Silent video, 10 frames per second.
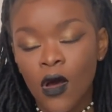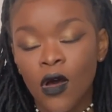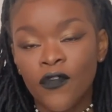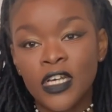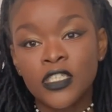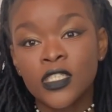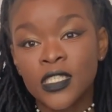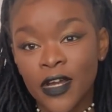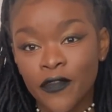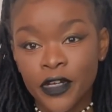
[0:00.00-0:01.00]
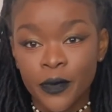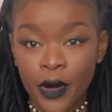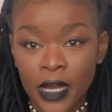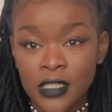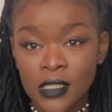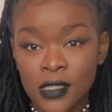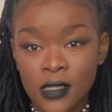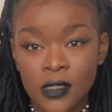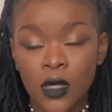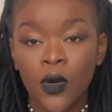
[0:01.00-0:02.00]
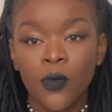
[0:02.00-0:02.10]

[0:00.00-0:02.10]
of ancient African practices,